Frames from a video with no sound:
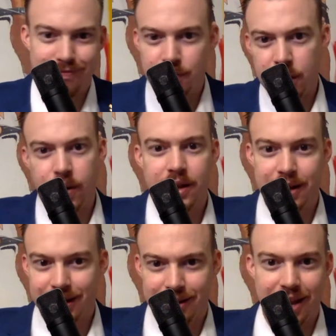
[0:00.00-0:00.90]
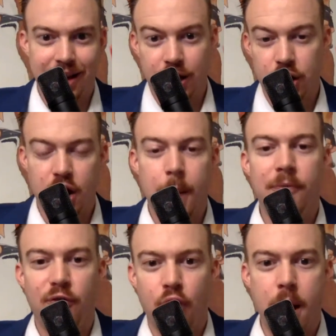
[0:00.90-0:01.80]
and it could come
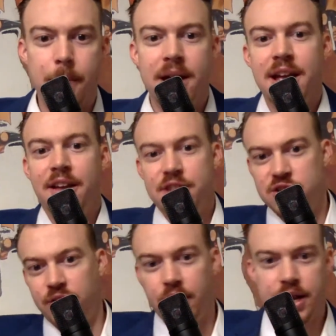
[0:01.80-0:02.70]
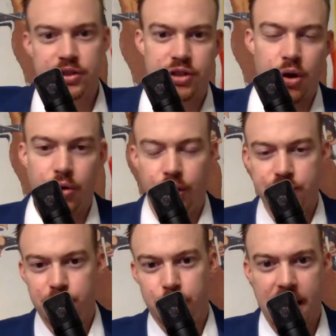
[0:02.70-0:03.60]
from these various
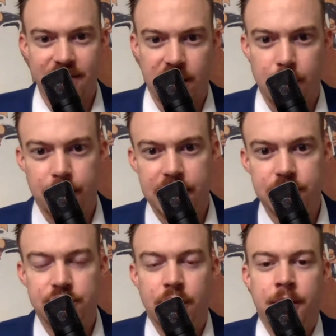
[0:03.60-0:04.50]
donors and private companies